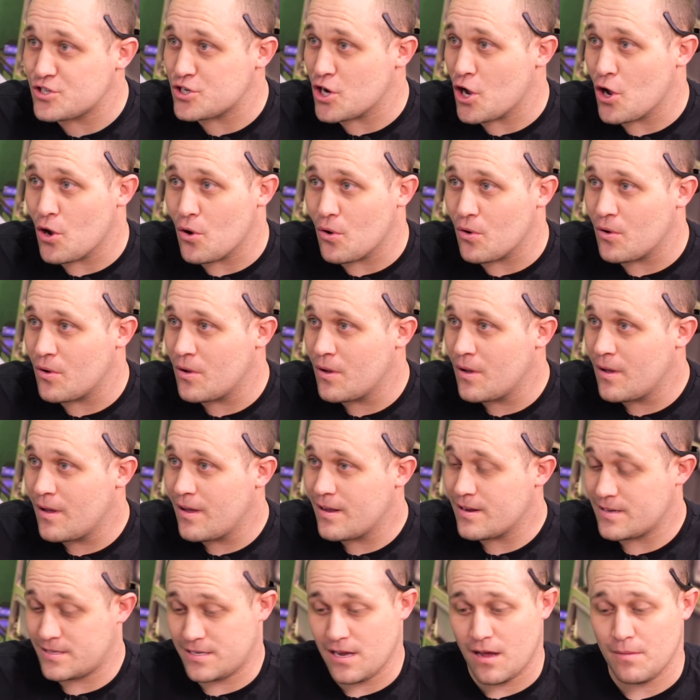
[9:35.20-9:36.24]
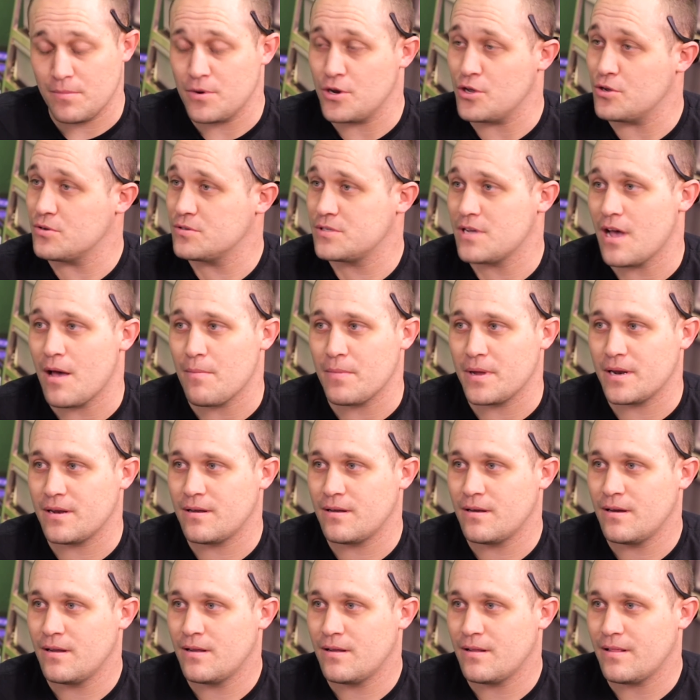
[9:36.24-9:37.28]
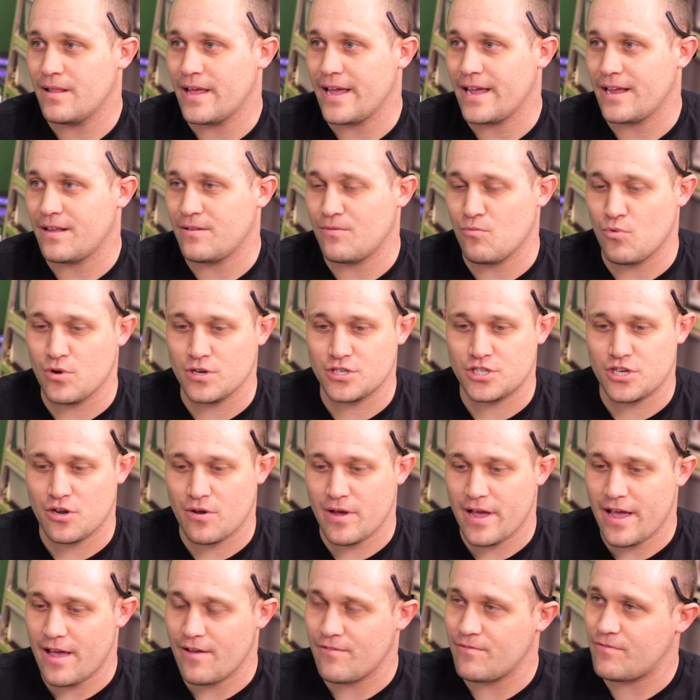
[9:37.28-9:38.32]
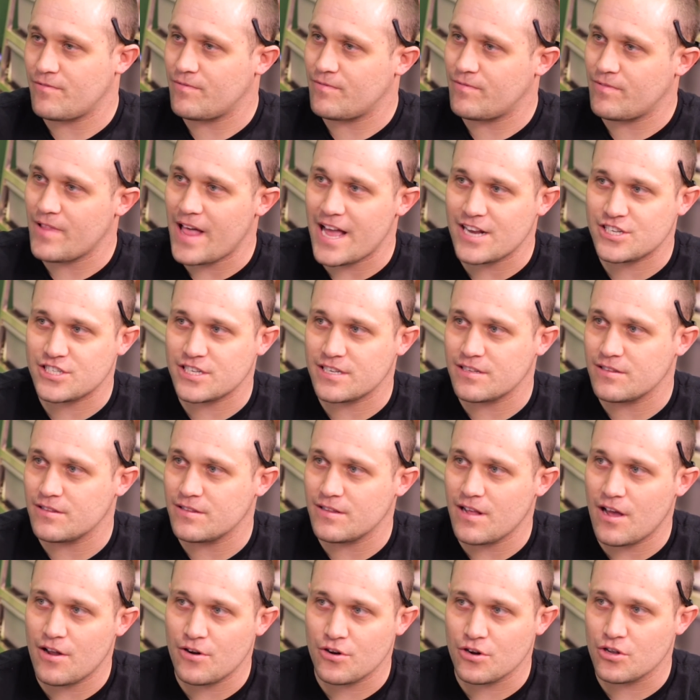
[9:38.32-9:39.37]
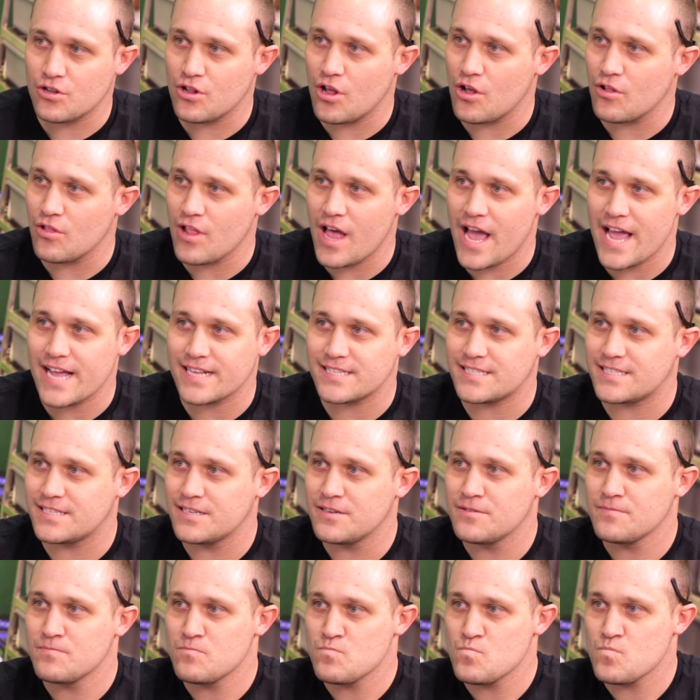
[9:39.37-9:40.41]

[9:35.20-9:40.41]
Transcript: show, something new is coming. Like one show I have flashing That's underglow interesting lights. To hear you